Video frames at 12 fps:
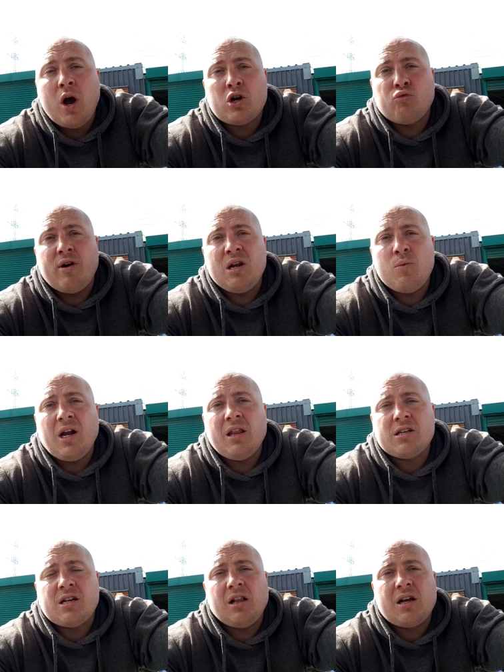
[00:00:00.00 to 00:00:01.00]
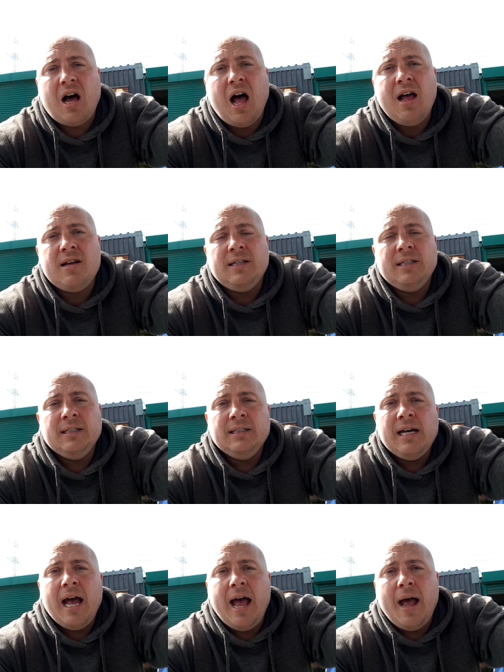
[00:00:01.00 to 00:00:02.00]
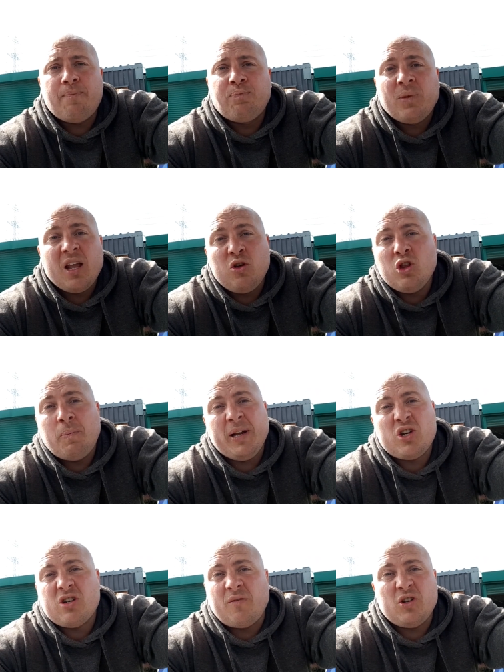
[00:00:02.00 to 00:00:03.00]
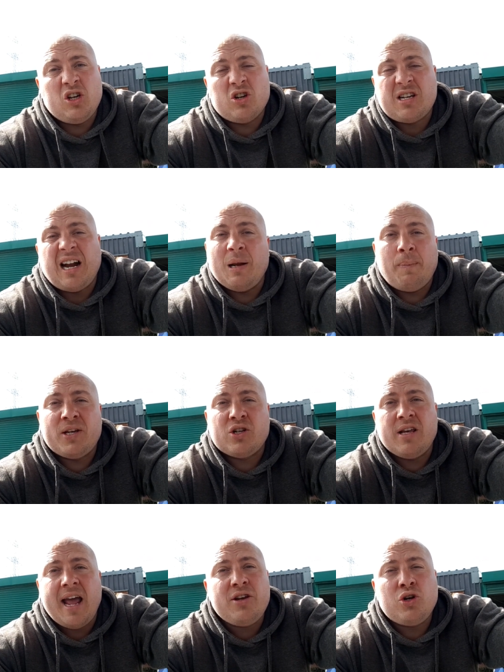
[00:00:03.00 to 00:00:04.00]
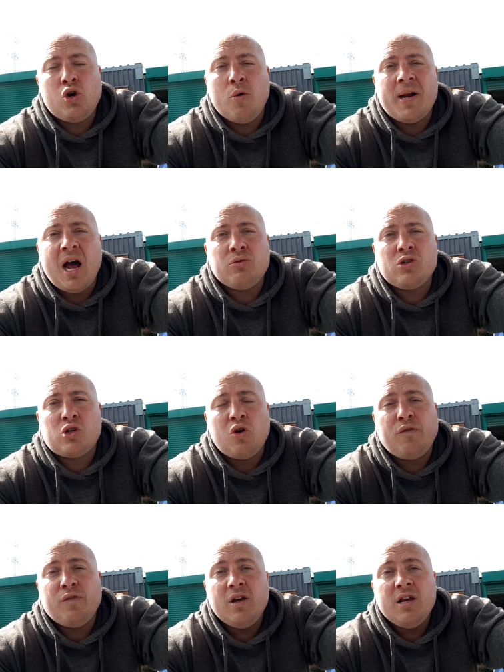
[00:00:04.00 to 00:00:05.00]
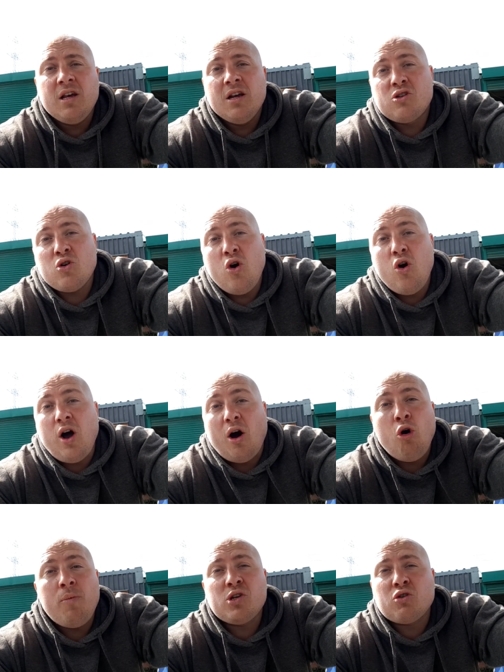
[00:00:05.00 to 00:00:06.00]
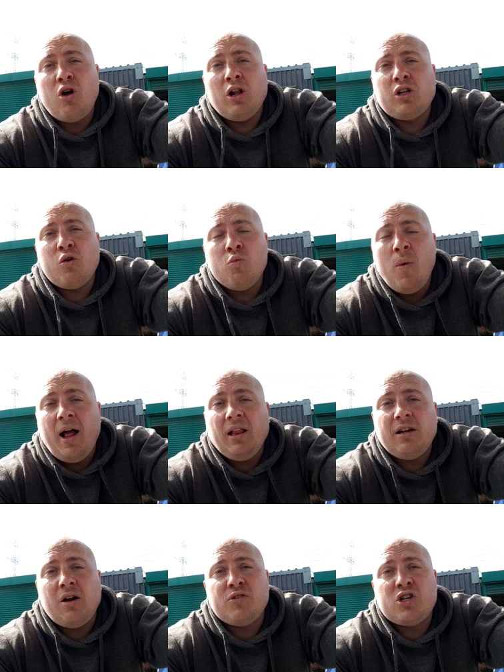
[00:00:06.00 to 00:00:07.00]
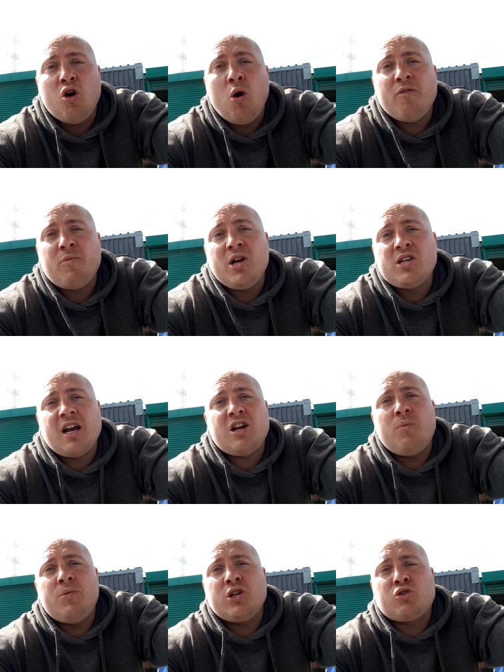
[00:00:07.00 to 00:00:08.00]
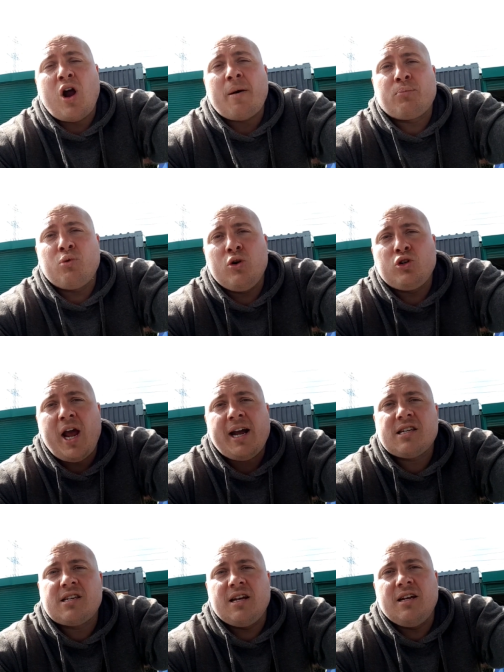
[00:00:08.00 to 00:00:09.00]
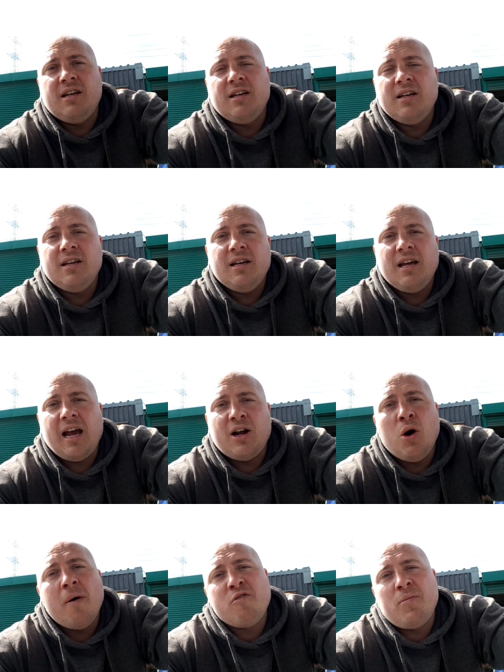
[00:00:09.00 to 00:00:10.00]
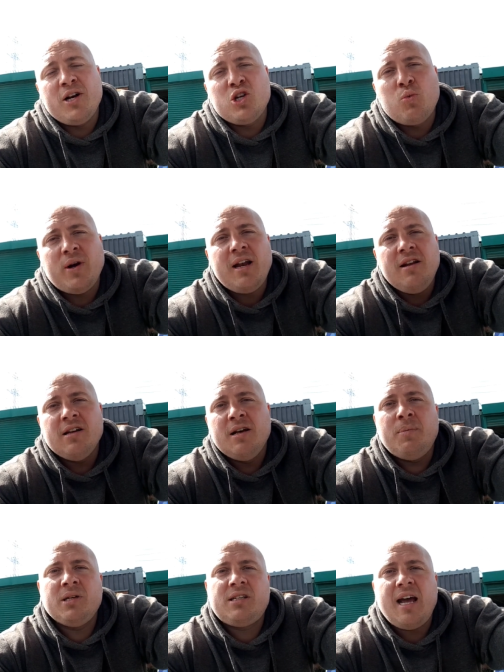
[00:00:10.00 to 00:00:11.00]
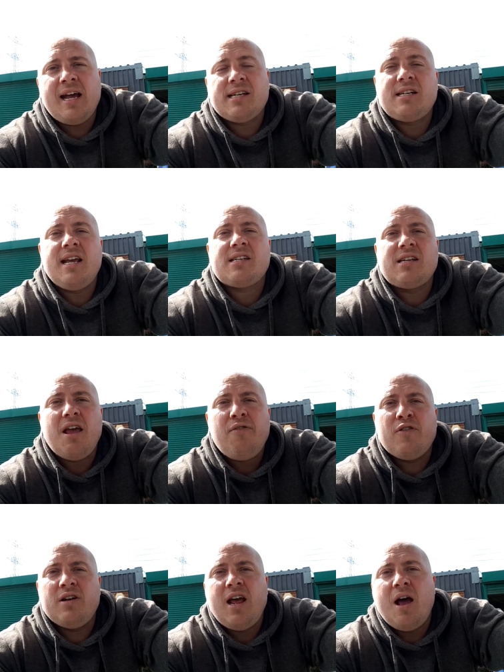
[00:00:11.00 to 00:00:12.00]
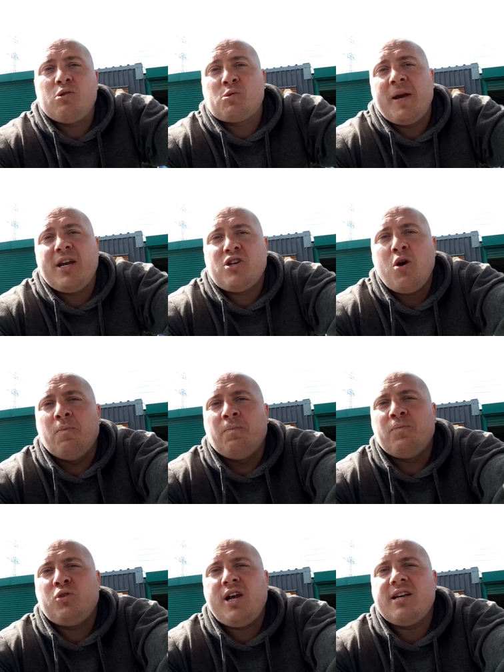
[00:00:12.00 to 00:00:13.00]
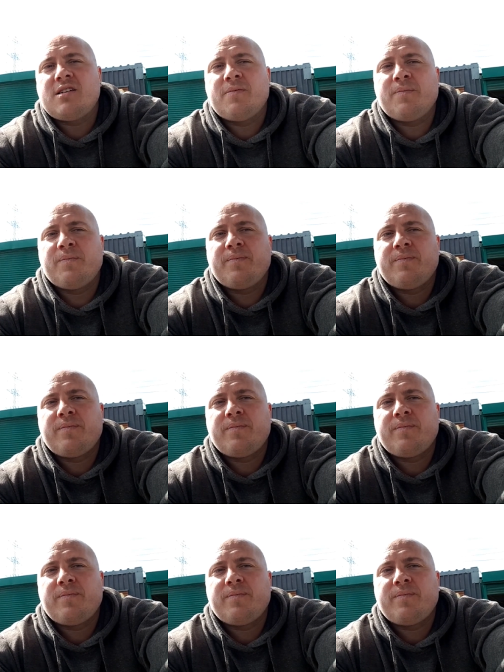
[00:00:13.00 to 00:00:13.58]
works really well in this little car. The other picture is obviously just standard picture of the engine coming out and stuff. So I hope you are all doing well, and obviously I hope everybody's getting on with the track projects, and I hope everybody's winning. But stay safe, and we'll speak to you soon. Cheers.